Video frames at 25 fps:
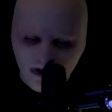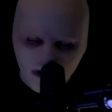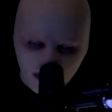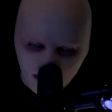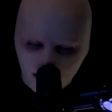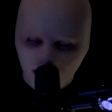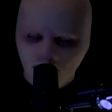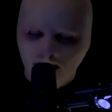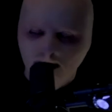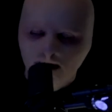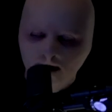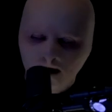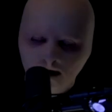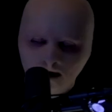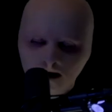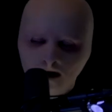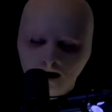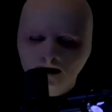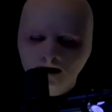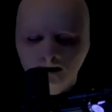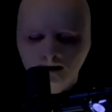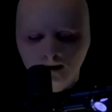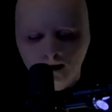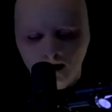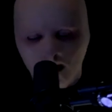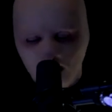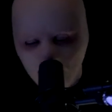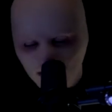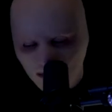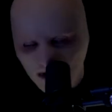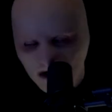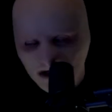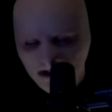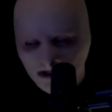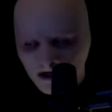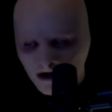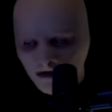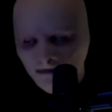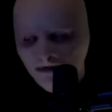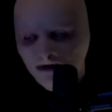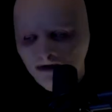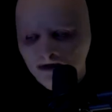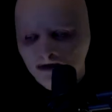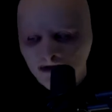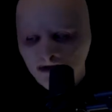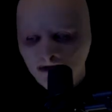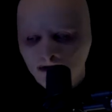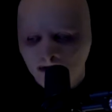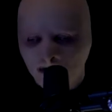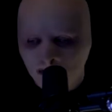shit. I was brainwashed,
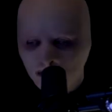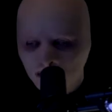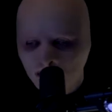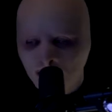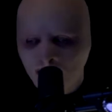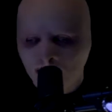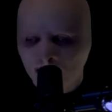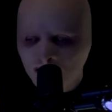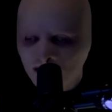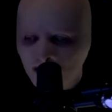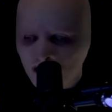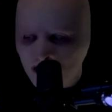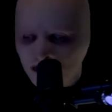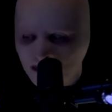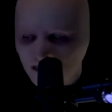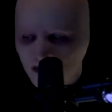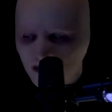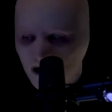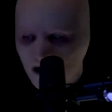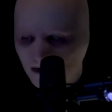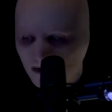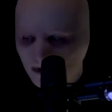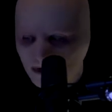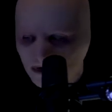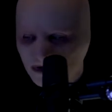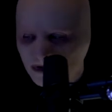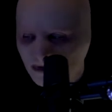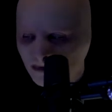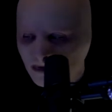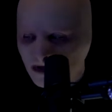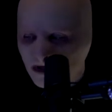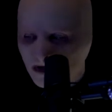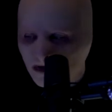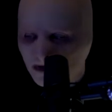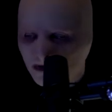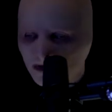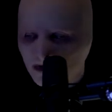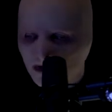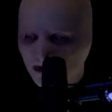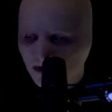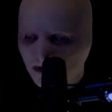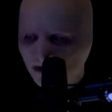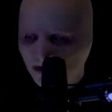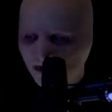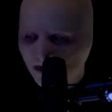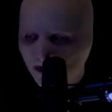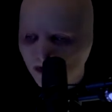obviously. Corn maze patterns, to be clear.